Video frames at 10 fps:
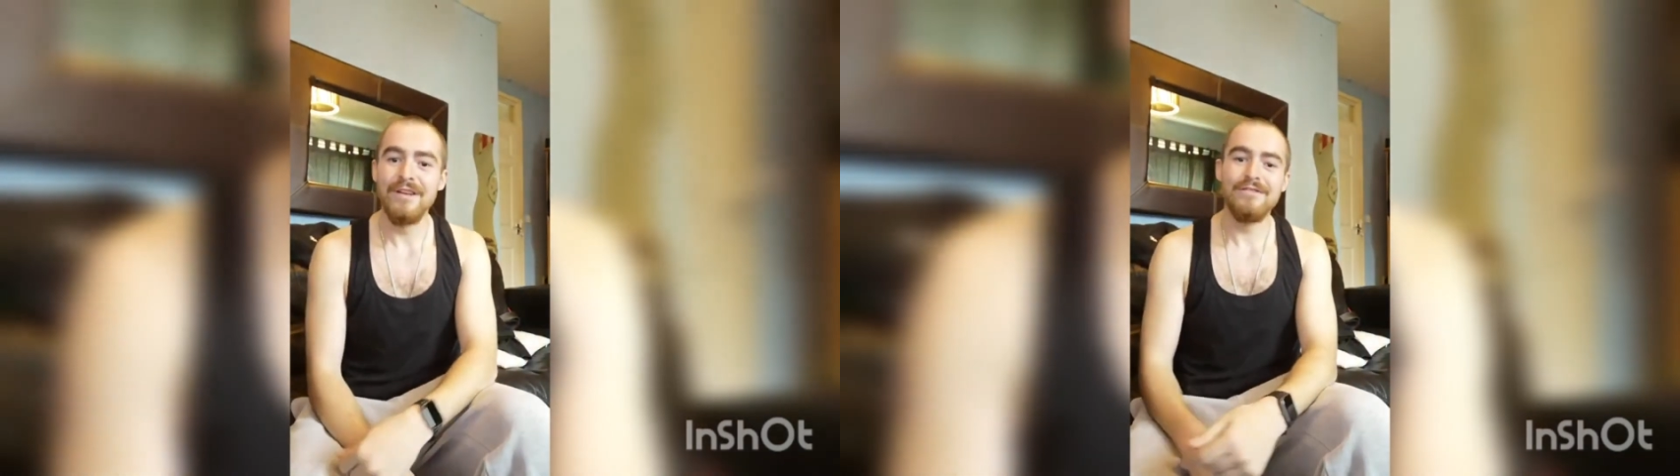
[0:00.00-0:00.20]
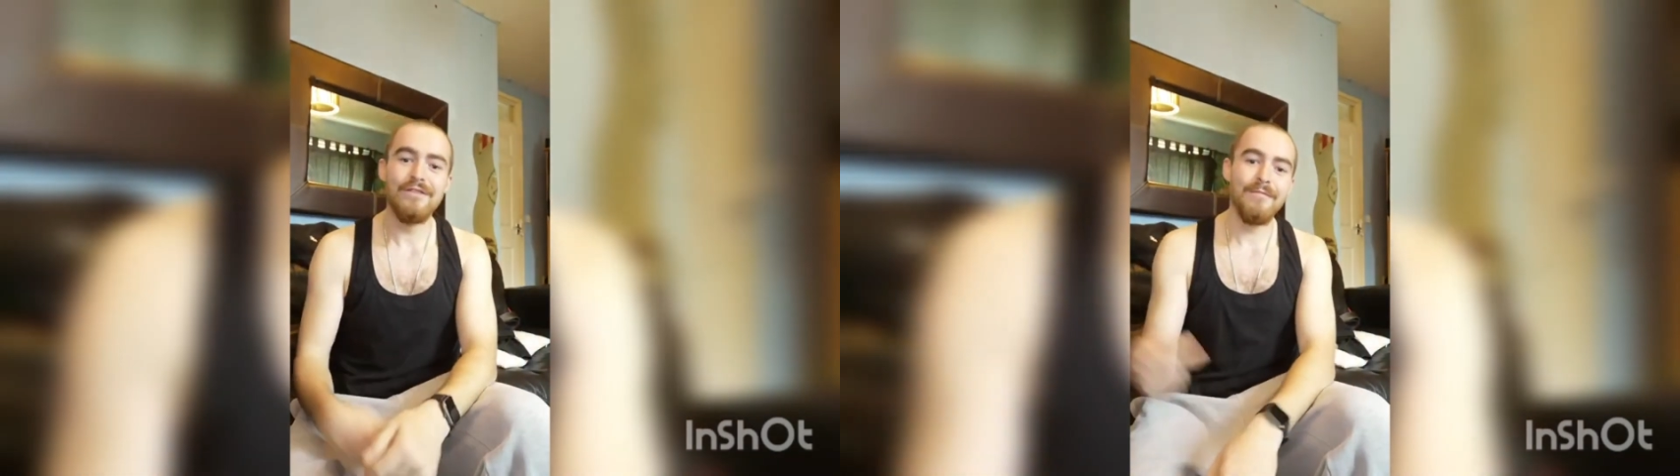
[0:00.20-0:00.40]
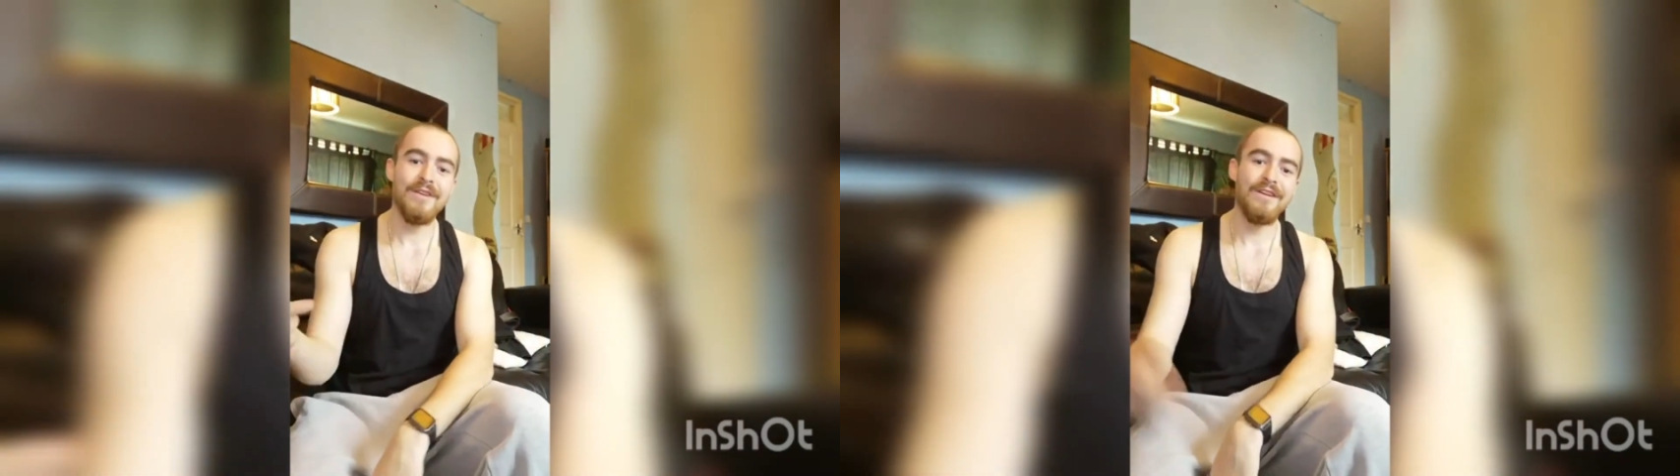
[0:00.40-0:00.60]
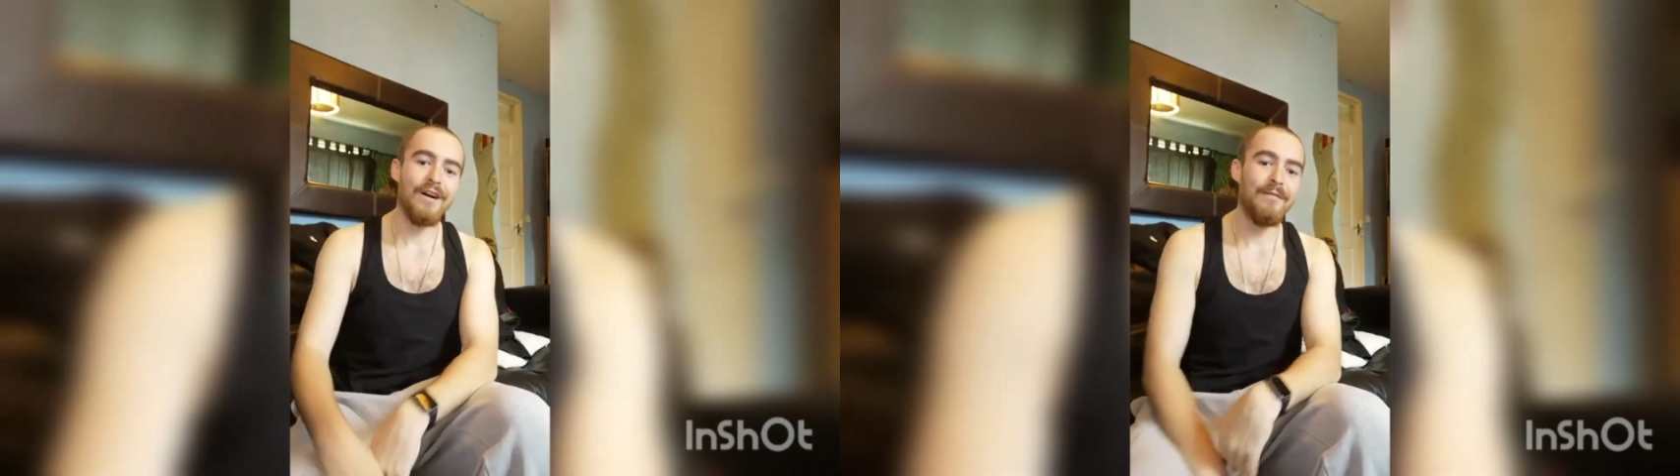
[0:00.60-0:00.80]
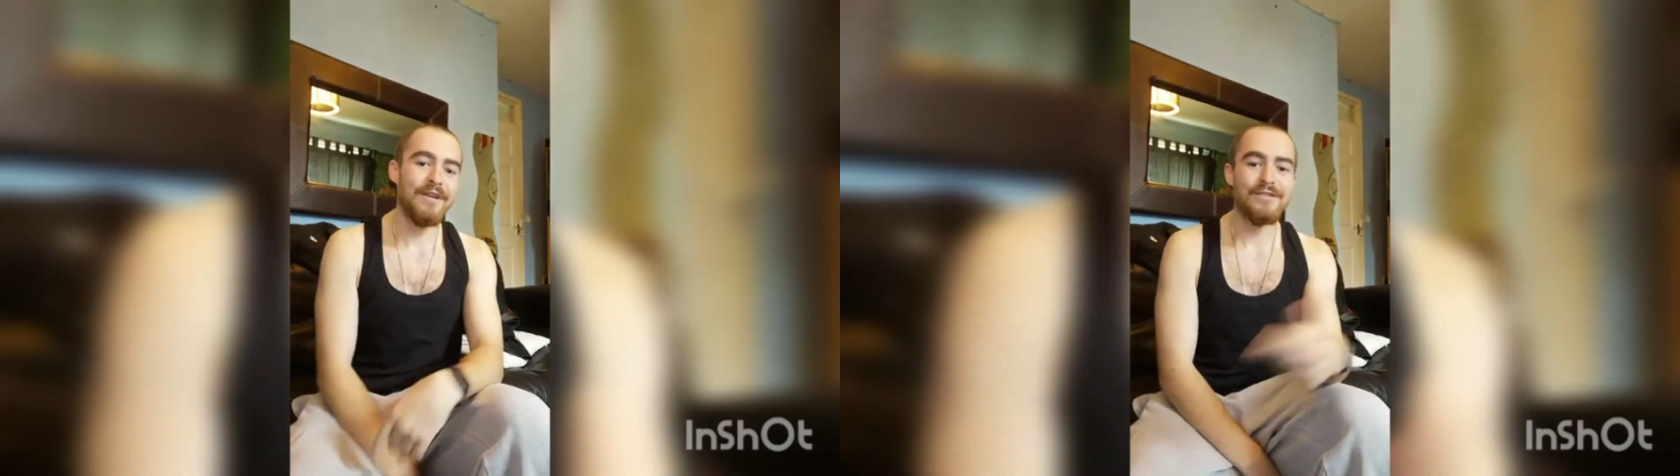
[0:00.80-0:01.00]
Drop me a
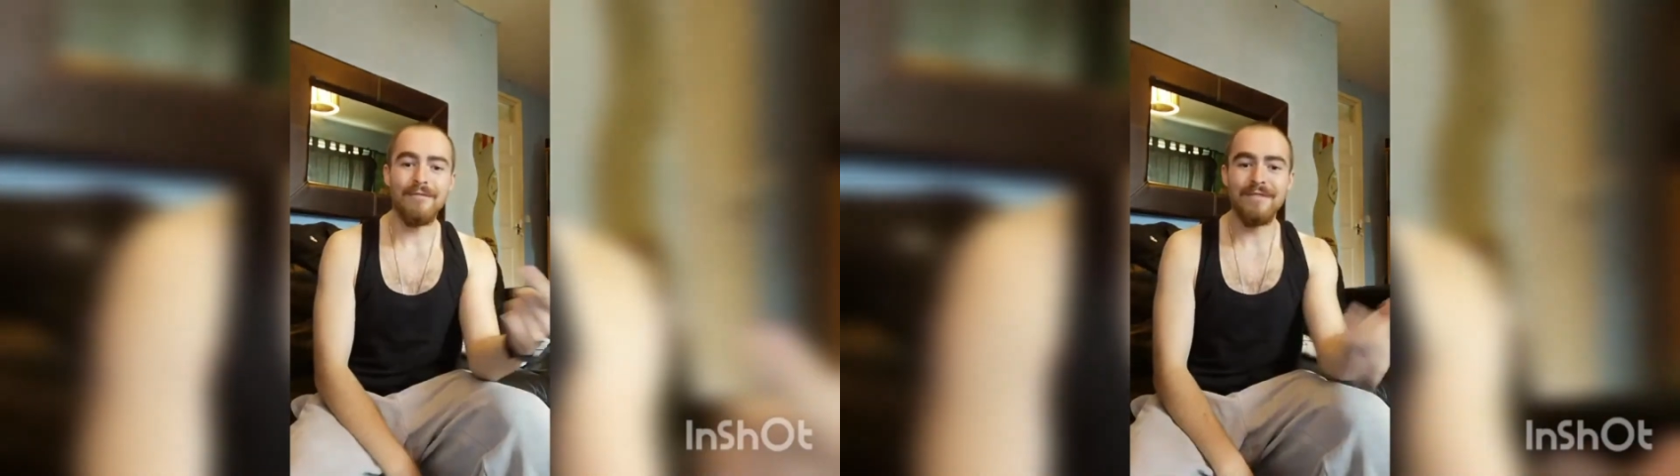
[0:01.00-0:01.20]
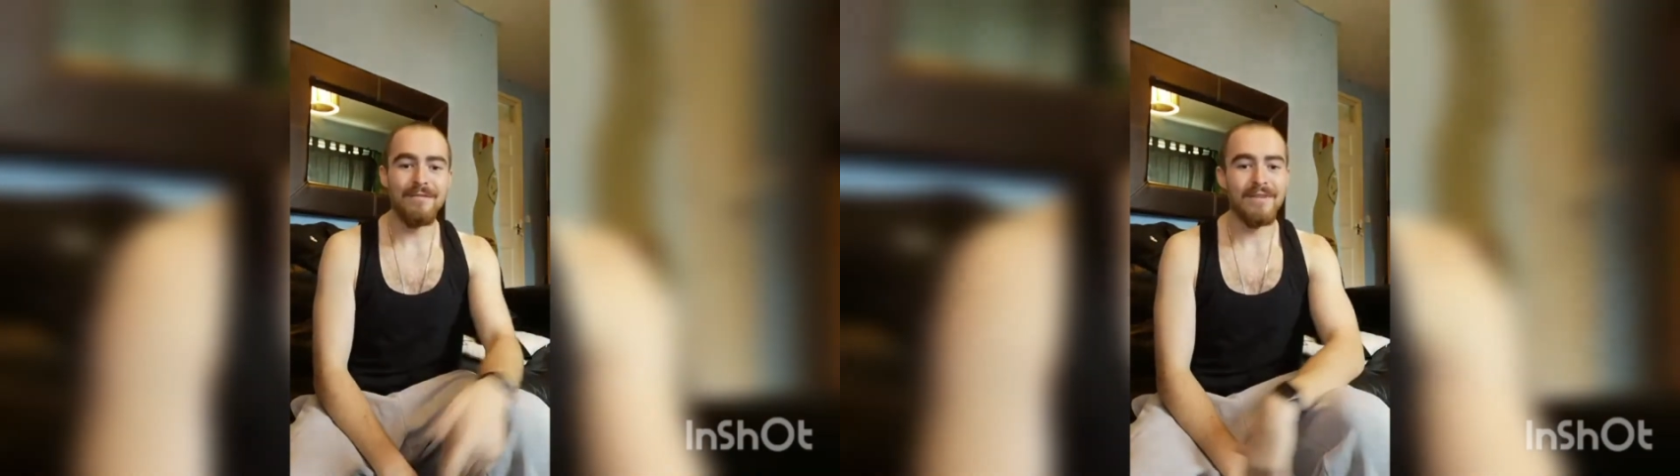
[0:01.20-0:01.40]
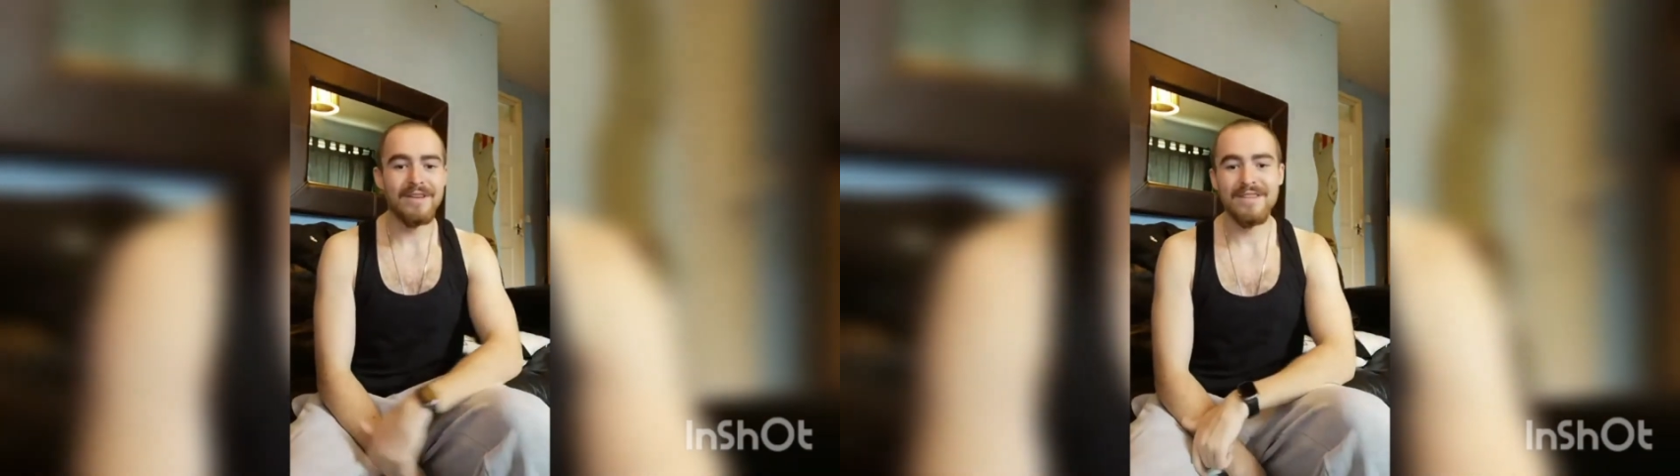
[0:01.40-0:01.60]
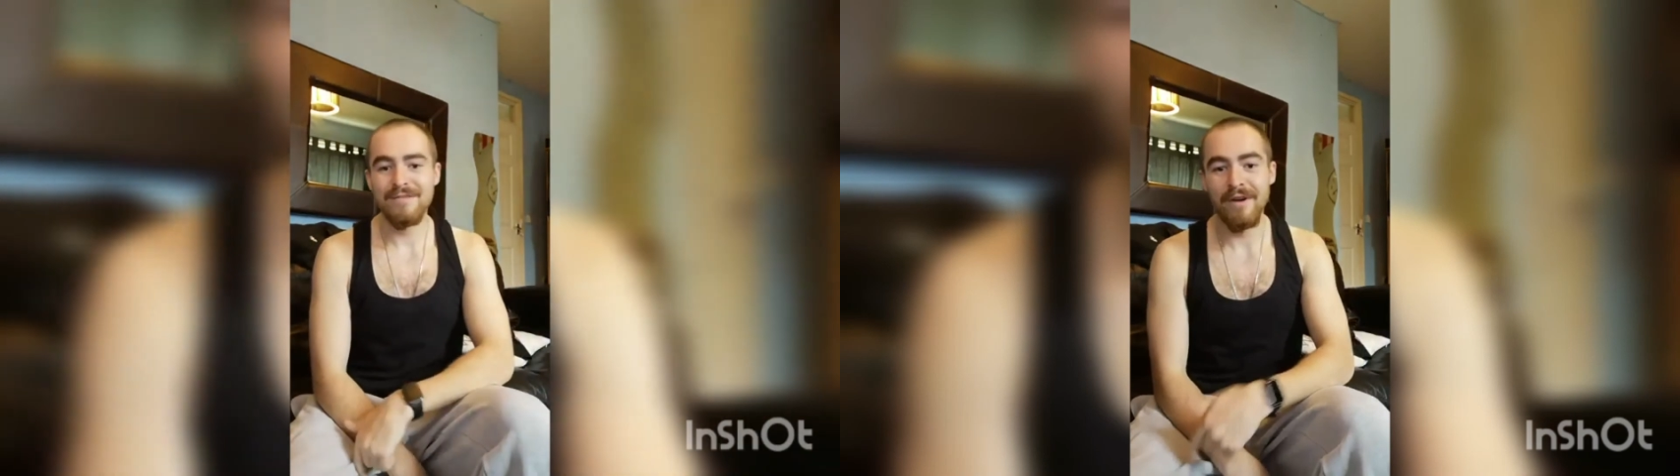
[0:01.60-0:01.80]
comment, drop me a message,